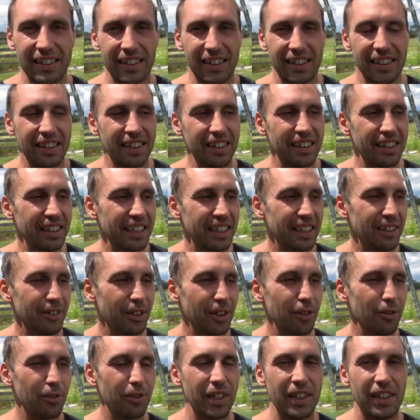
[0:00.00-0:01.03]
Yeah, I've
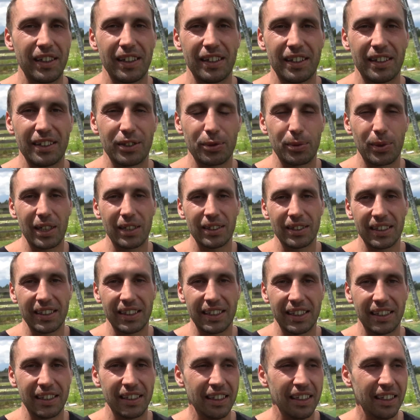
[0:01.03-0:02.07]
got a friend that does
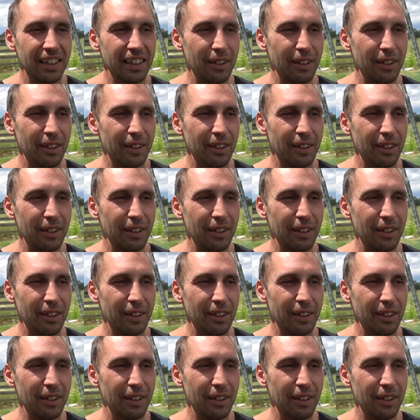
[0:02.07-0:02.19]
welding,